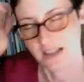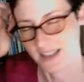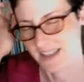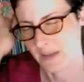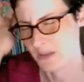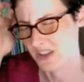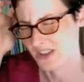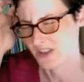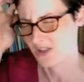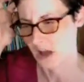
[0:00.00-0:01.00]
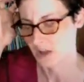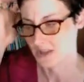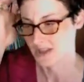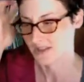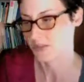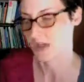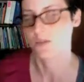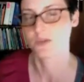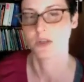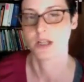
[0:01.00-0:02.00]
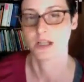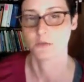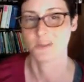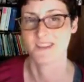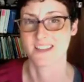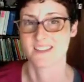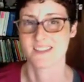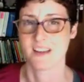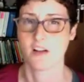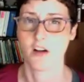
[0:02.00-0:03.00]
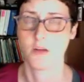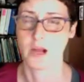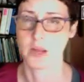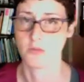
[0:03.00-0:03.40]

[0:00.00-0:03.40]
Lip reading: except for the digital copies. Sometimes when Interweave has a sale, I'll buy a whole